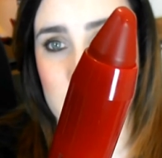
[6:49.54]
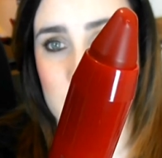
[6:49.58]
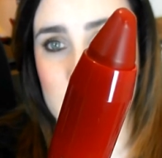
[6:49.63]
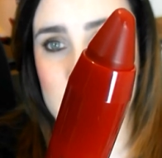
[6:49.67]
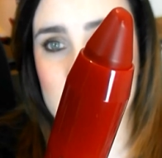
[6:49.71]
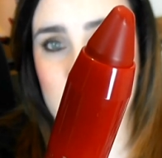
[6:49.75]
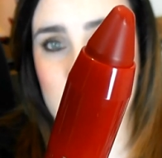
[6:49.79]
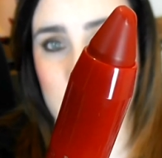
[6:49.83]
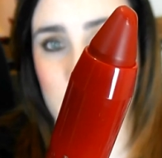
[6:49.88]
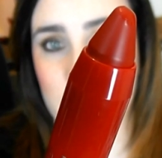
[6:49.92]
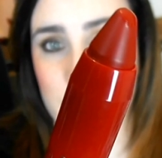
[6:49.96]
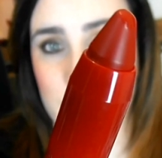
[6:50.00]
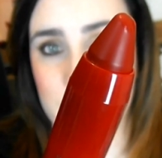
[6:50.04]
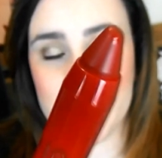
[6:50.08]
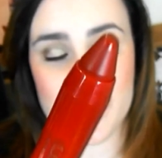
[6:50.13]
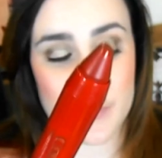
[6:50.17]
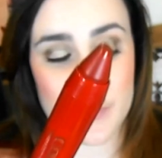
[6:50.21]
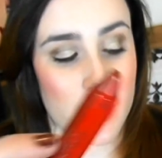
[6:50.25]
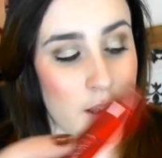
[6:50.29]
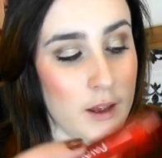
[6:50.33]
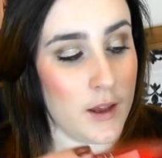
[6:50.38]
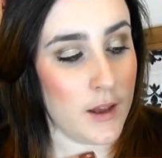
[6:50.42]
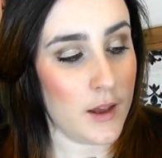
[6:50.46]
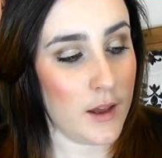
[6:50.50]
it is there.
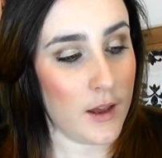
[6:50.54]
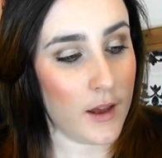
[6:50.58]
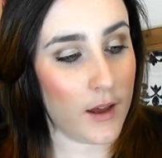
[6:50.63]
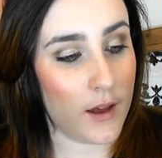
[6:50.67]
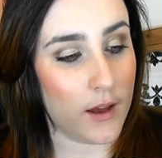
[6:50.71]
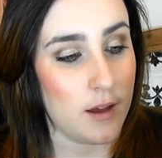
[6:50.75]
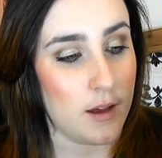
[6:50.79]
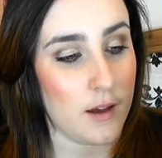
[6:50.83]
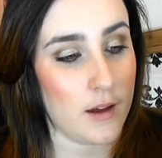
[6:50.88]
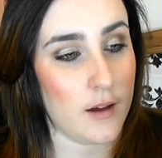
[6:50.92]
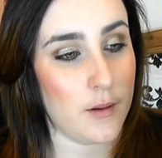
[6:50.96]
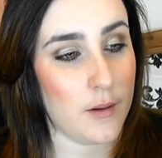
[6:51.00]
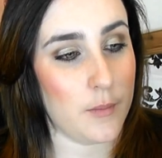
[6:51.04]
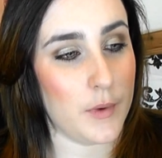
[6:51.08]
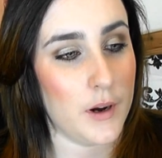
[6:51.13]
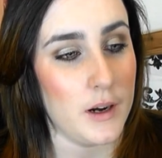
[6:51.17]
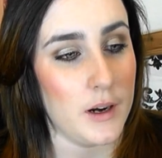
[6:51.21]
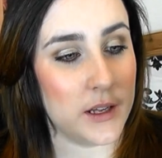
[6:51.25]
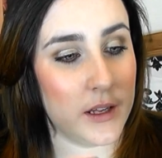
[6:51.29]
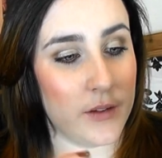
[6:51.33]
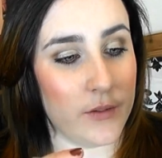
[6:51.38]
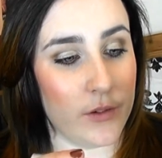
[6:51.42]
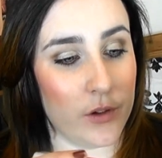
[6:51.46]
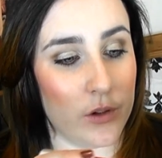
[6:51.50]
I'll
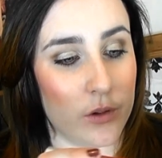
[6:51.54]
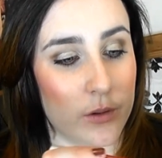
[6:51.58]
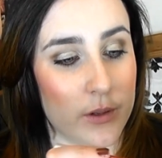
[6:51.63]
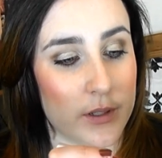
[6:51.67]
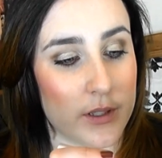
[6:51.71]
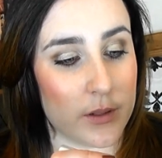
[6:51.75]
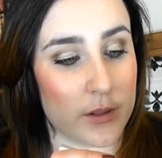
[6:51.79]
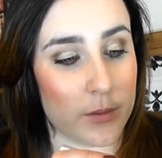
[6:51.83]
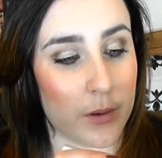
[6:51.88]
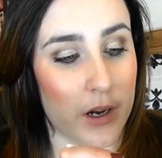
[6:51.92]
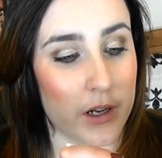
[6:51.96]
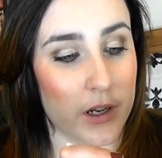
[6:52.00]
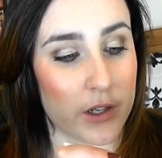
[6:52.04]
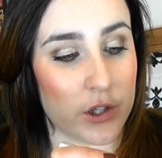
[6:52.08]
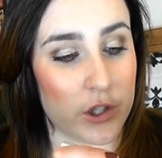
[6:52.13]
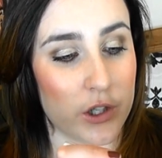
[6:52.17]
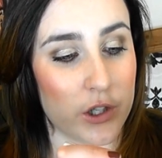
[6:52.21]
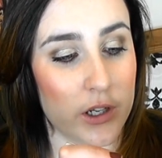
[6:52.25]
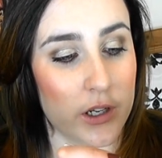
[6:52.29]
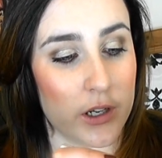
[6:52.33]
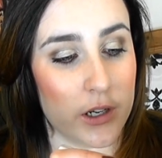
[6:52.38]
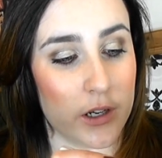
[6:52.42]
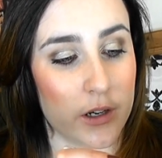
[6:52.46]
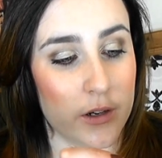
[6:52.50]
give you a swatch
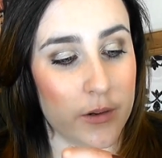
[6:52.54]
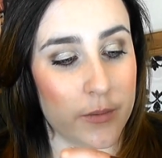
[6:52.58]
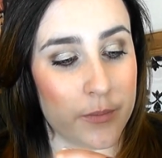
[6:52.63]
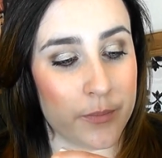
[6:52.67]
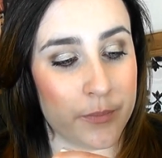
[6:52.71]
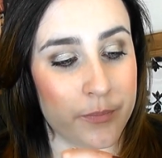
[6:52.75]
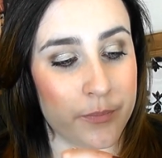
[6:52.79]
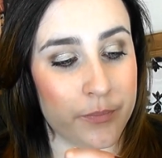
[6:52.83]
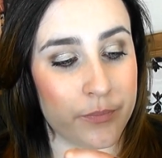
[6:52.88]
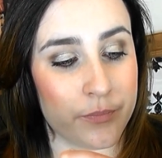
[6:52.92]
here.